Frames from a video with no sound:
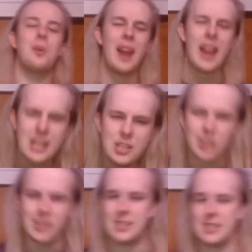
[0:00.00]

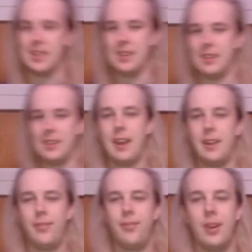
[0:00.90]
agency in
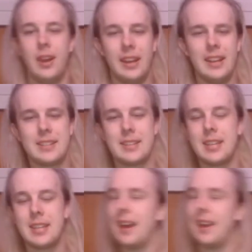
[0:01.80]
life. And it's
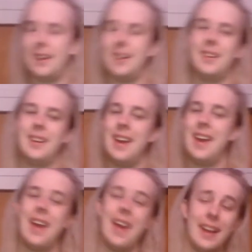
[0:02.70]

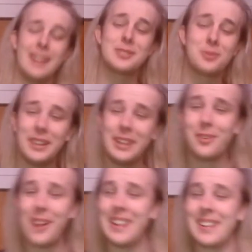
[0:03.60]
really
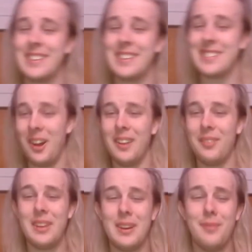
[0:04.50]
great because all
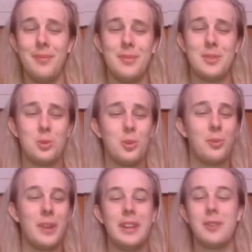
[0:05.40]
of them do a
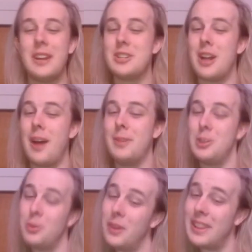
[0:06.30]
really great job in
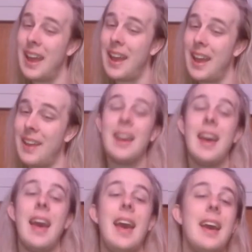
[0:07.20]
doing that.
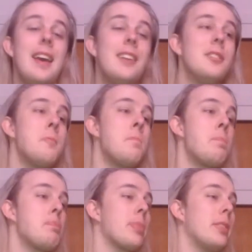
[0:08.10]
And
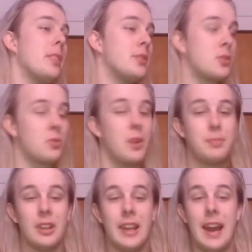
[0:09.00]
the
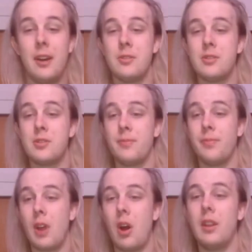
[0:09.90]
script allows
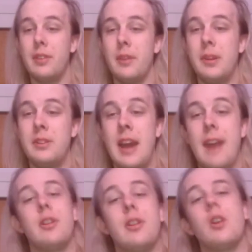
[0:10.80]
all of them to
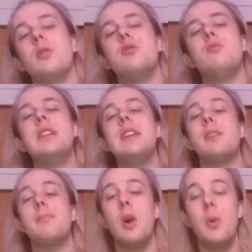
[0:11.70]
have their own
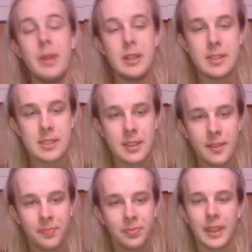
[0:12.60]
unique
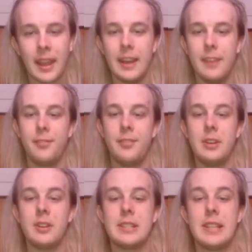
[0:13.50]
moments, and it
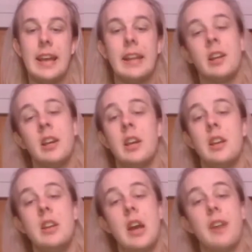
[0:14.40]
feels like
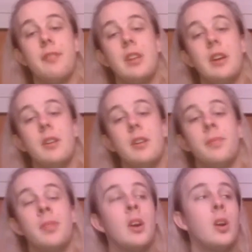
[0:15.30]
none of
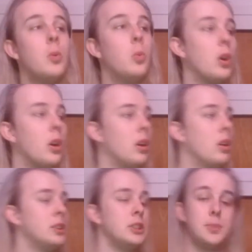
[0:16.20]
them
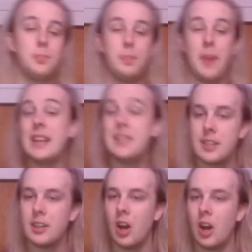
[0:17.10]
were just
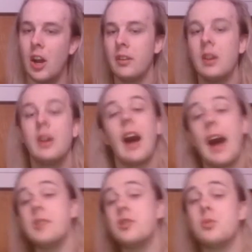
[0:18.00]
pasted on.
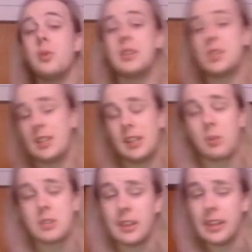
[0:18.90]
I do wish that there
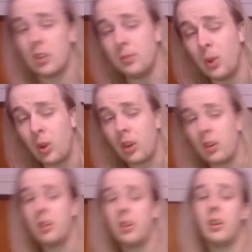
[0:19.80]
was a little
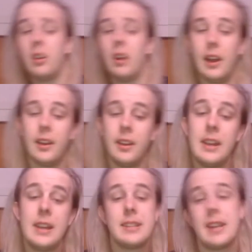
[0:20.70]
more
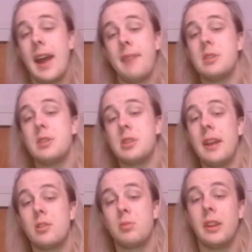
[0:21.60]
time
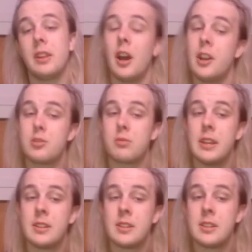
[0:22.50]
spent with
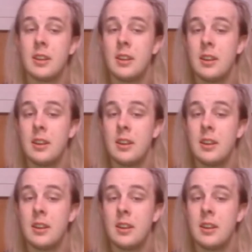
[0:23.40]
Huntress,